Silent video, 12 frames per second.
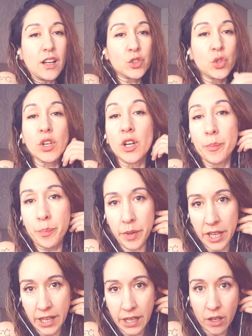I took a
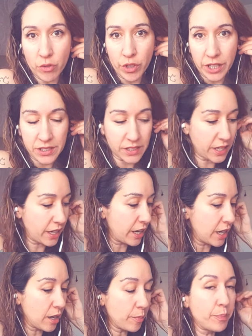big risk
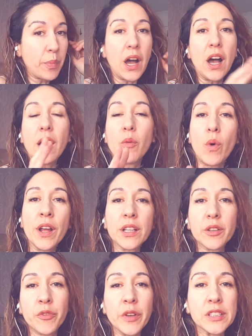here, but one of
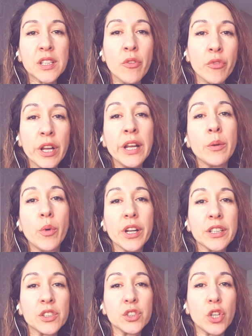the things I really
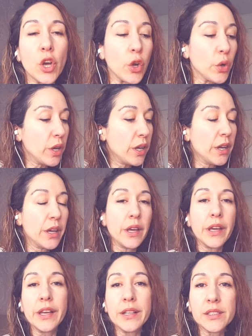wanted to know
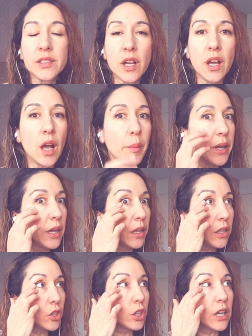is, I mean,
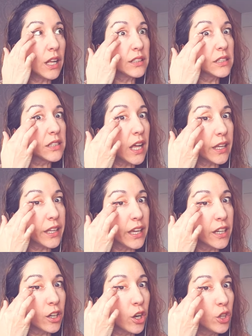you can understand
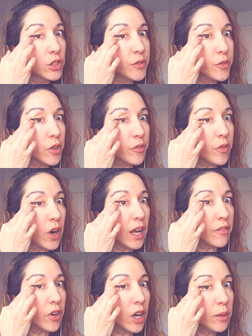getting clothes for a
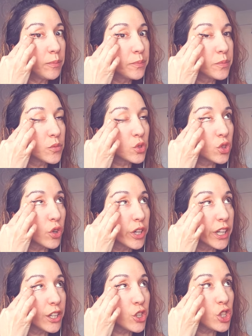fiver.
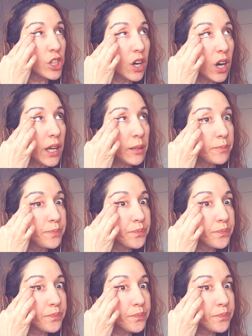Sorry, itchy eye.